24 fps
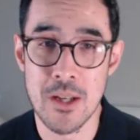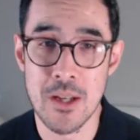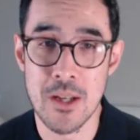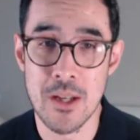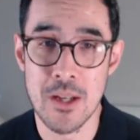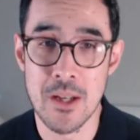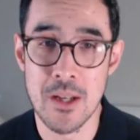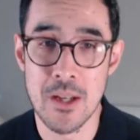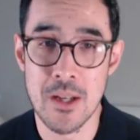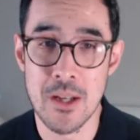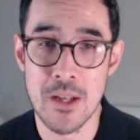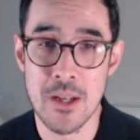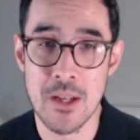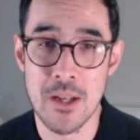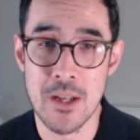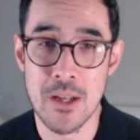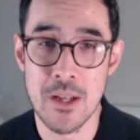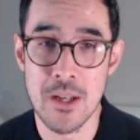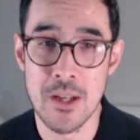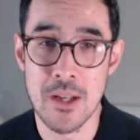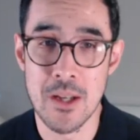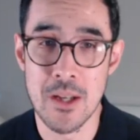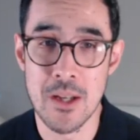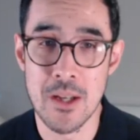and
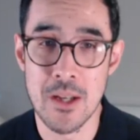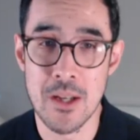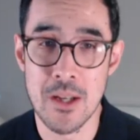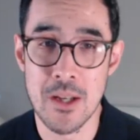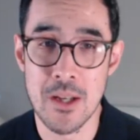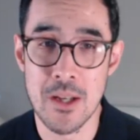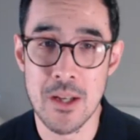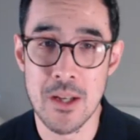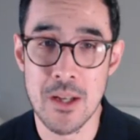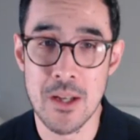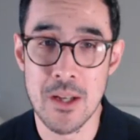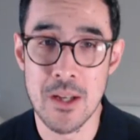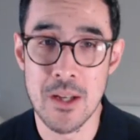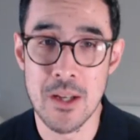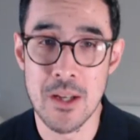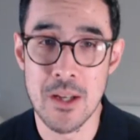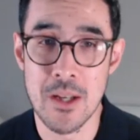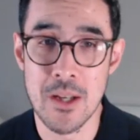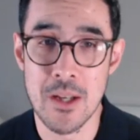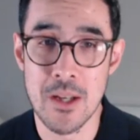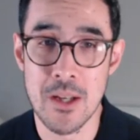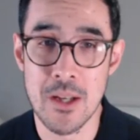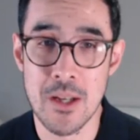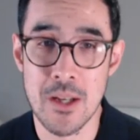smaller states like New
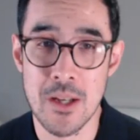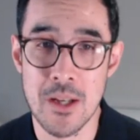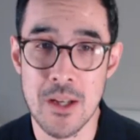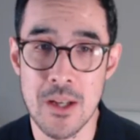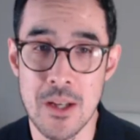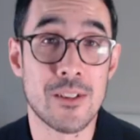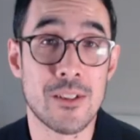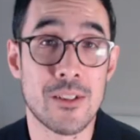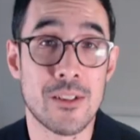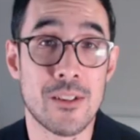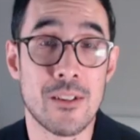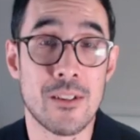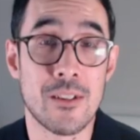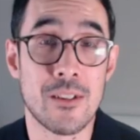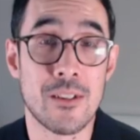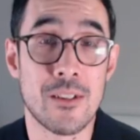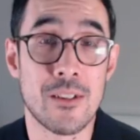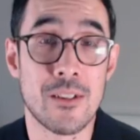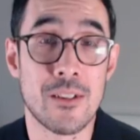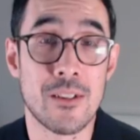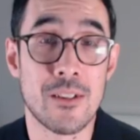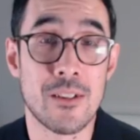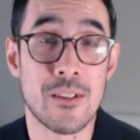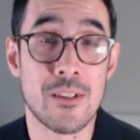England are
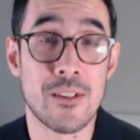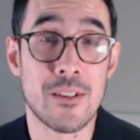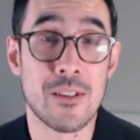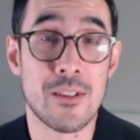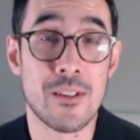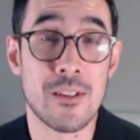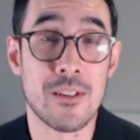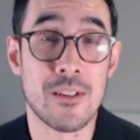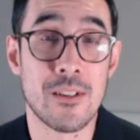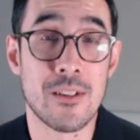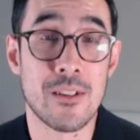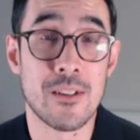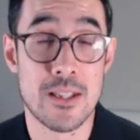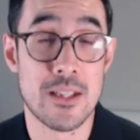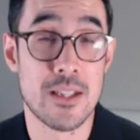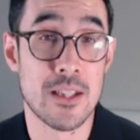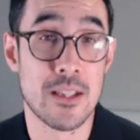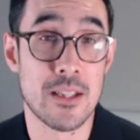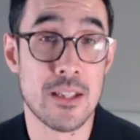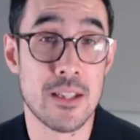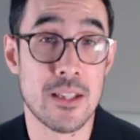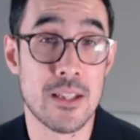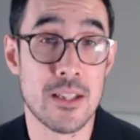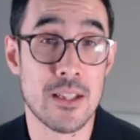overrepresented.